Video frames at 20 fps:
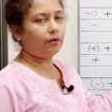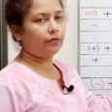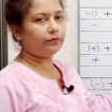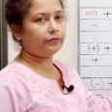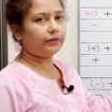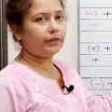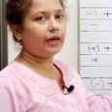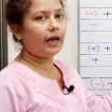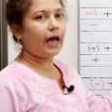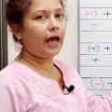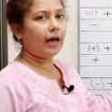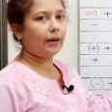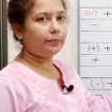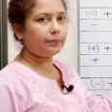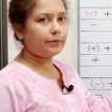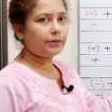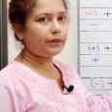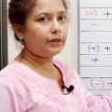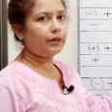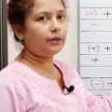of the
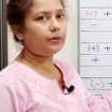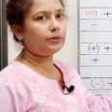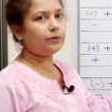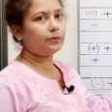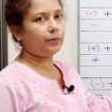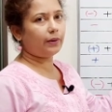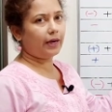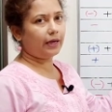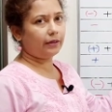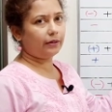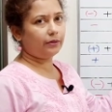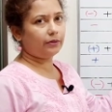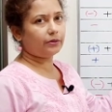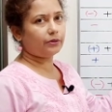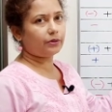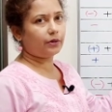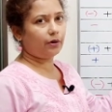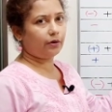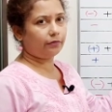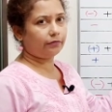absolute
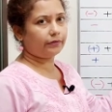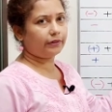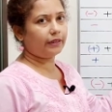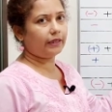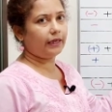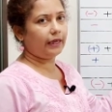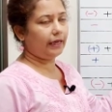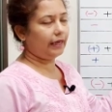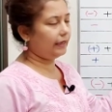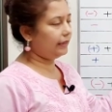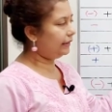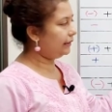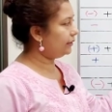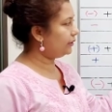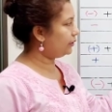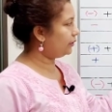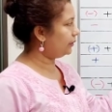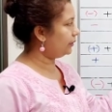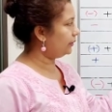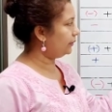values of the
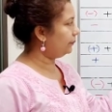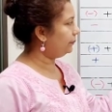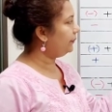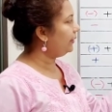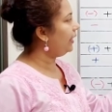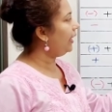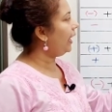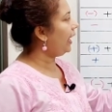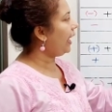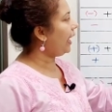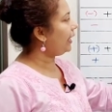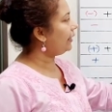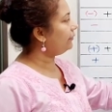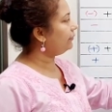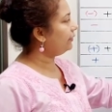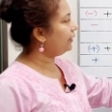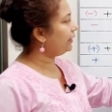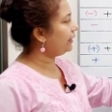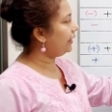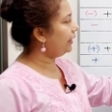integer and
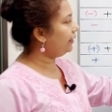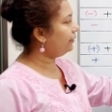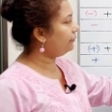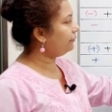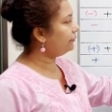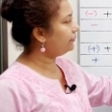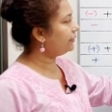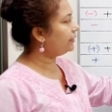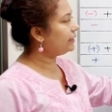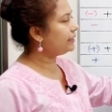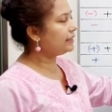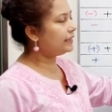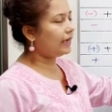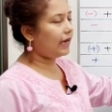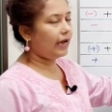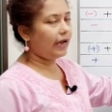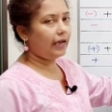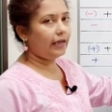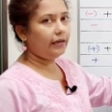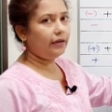we give the
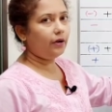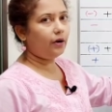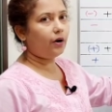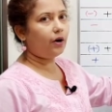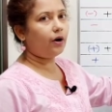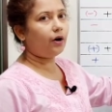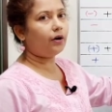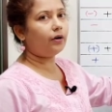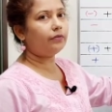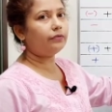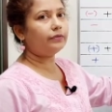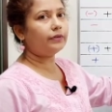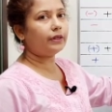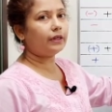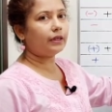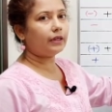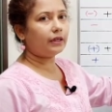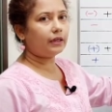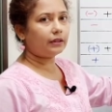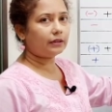sign of
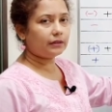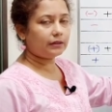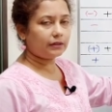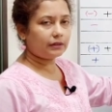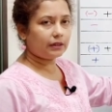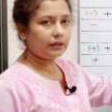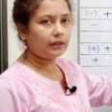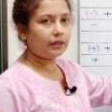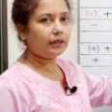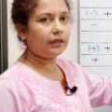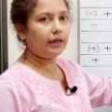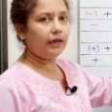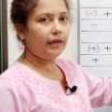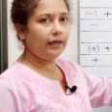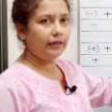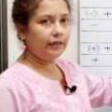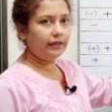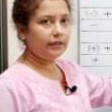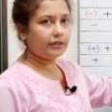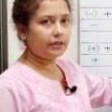the
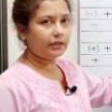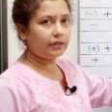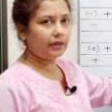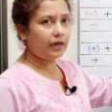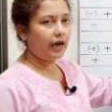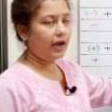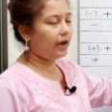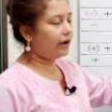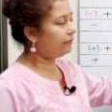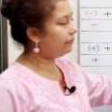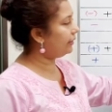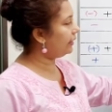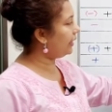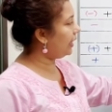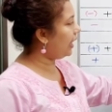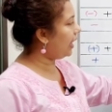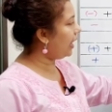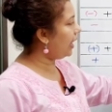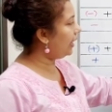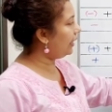integer having
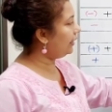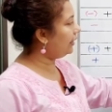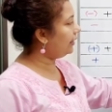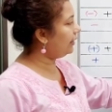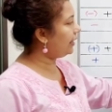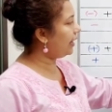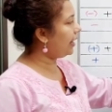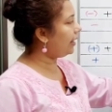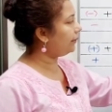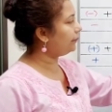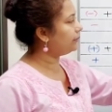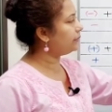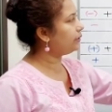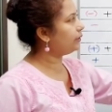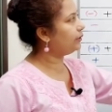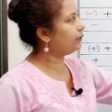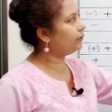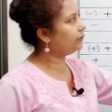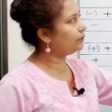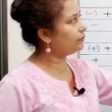higher
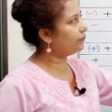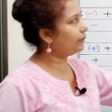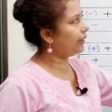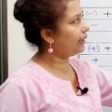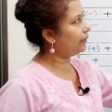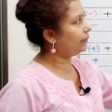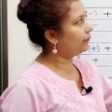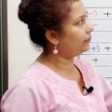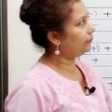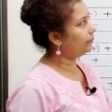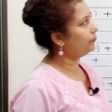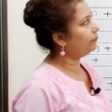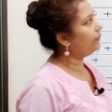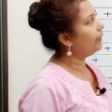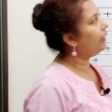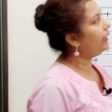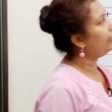absolute value.